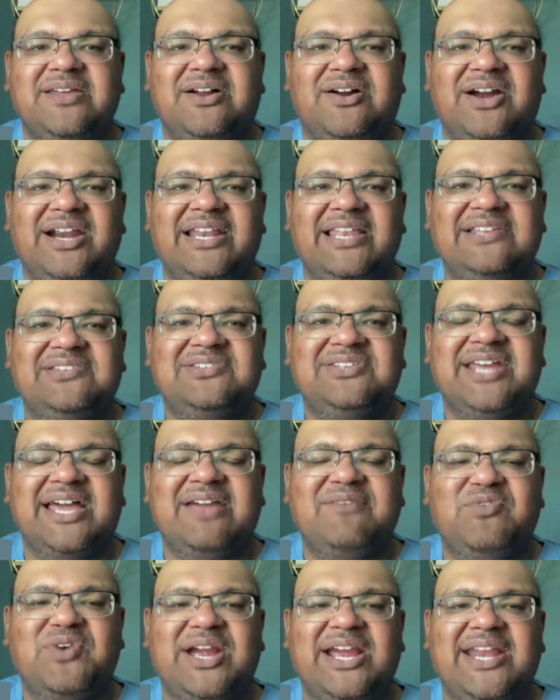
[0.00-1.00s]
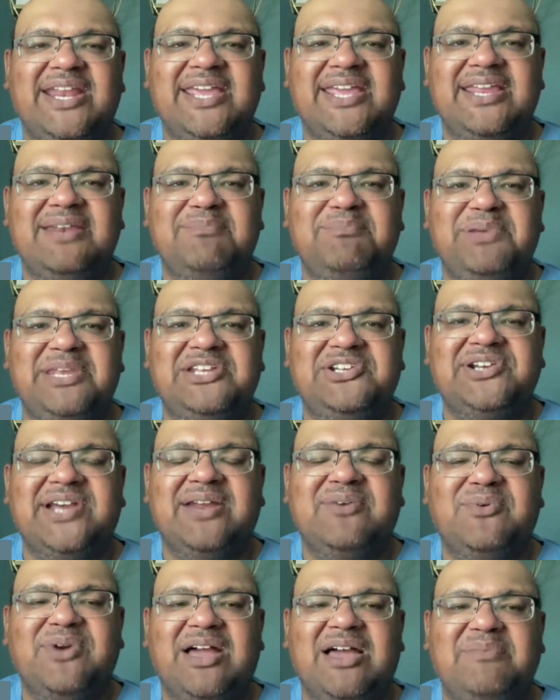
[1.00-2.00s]
All right, let's dive right in.
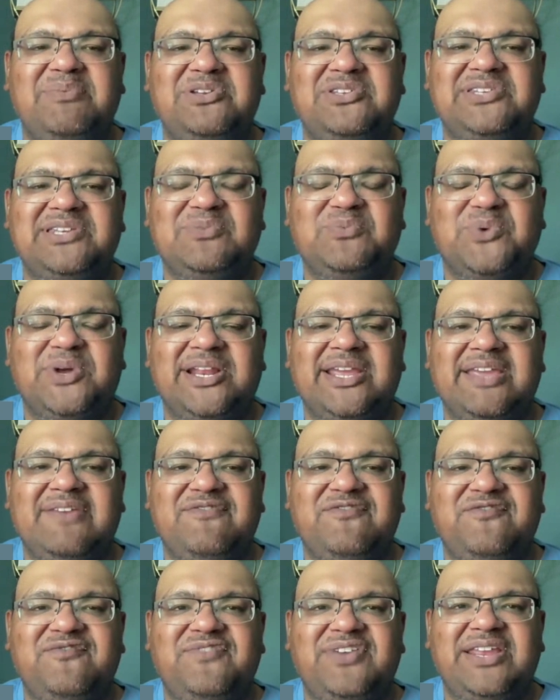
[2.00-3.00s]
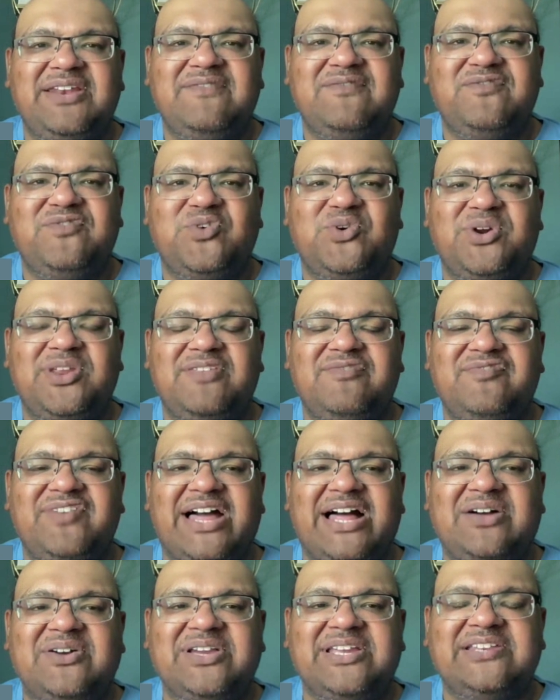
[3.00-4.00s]
Bijan Robinson, what a fit for the
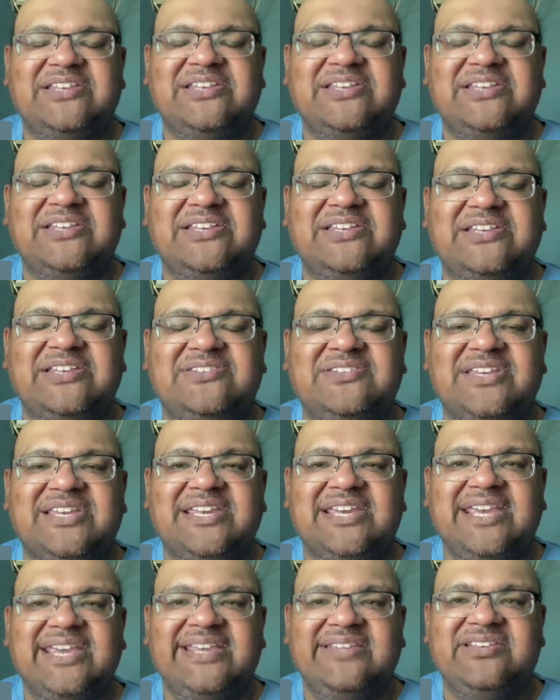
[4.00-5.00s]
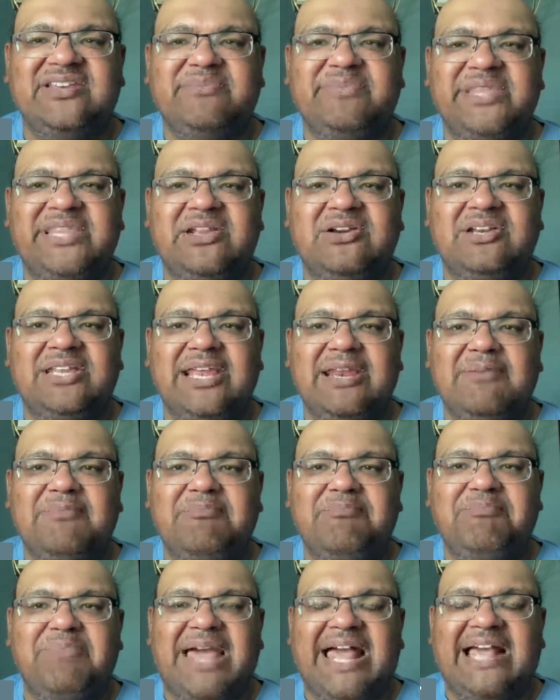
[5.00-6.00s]
Falcons. He's going to be their lead back.
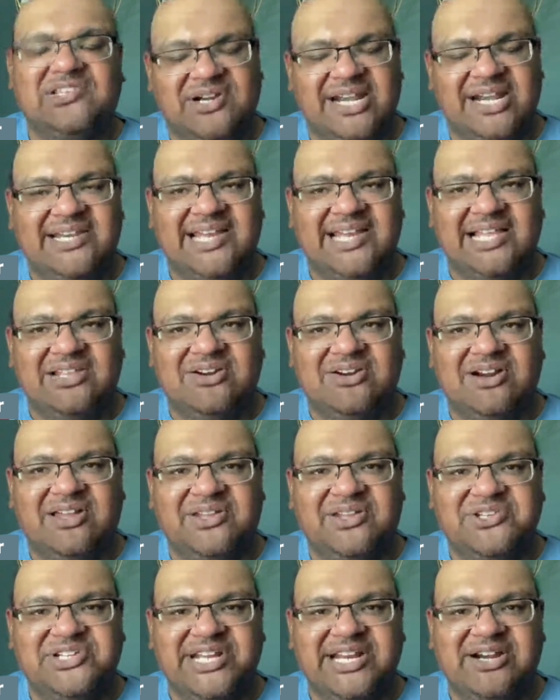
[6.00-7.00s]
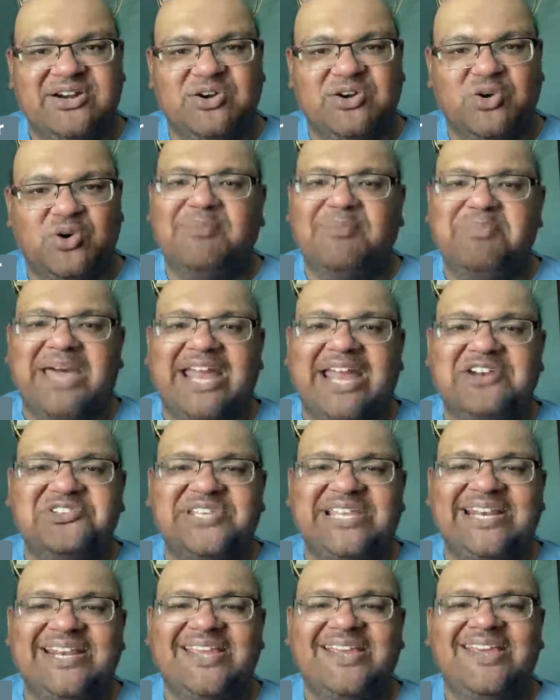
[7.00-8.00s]
Sorry, Tyler Algier, Cordell
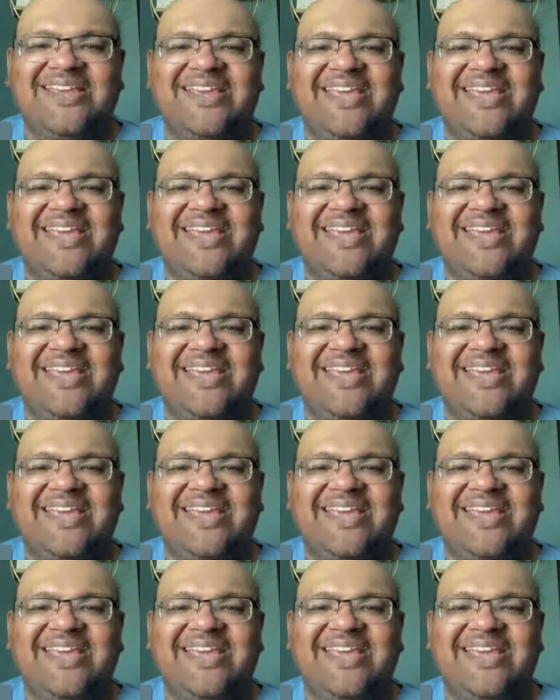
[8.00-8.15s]
Patterson.